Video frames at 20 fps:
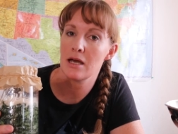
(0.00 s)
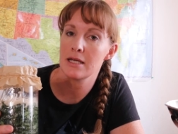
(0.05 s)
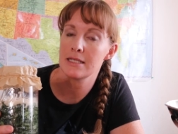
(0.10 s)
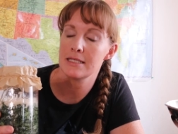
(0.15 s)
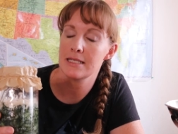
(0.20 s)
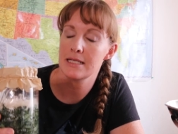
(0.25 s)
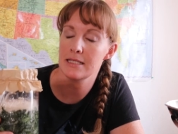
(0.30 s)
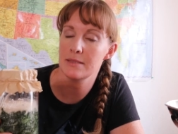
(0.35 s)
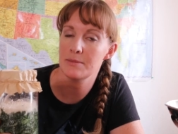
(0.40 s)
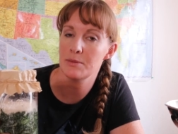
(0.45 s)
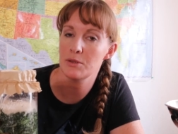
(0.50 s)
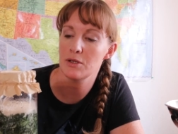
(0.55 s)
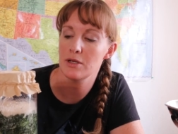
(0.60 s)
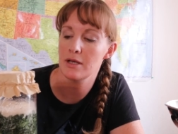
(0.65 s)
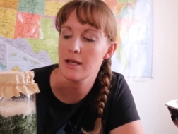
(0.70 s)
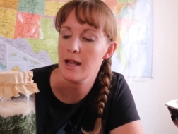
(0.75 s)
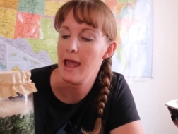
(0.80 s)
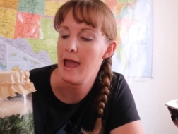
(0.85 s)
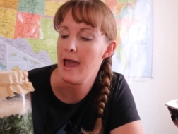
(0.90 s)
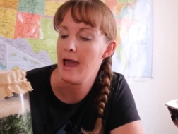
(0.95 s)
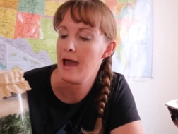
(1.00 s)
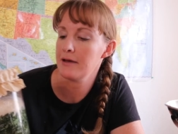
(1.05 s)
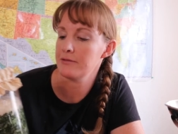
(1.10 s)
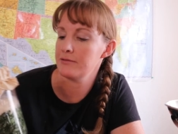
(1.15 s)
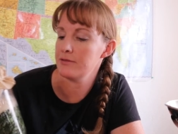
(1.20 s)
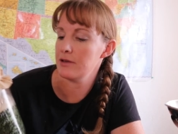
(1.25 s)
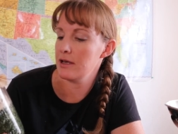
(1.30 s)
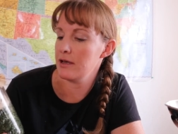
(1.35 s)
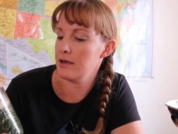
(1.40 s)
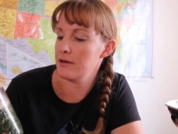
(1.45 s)
1.5 teaspoons
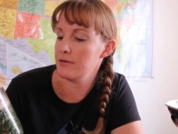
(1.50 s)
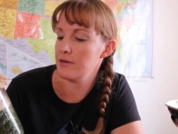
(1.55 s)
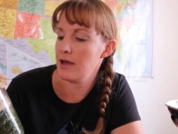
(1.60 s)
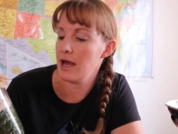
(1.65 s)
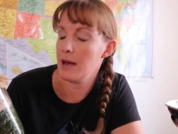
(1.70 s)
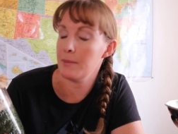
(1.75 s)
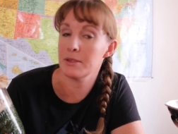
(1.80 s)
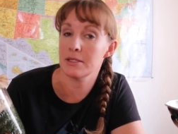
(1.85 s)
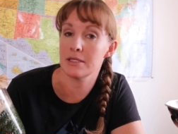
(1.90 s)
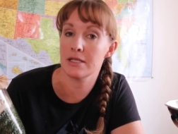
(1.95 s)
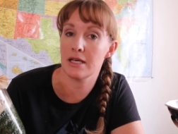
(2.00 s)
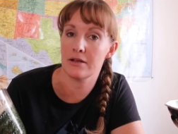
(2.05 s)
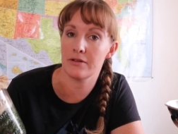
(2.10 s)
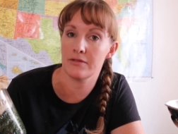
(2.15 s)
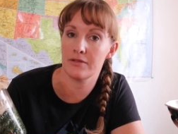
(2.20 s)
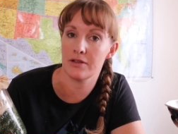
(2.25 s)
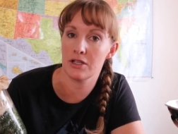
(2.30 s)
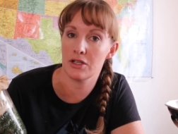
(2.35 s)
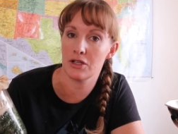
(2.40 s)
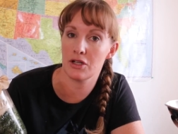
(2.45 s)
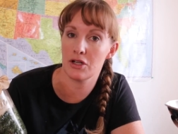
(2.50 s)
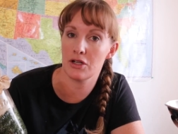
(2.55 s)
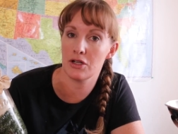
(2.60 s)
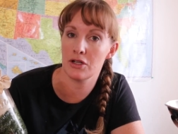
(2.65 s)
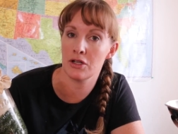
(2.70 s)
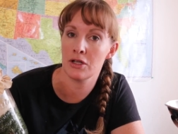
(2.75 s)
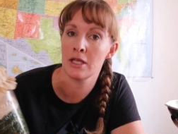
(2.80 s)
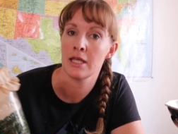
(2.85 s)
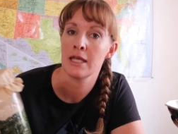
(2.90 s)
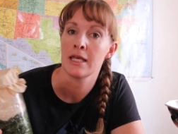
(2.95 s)
of apple cider vinegar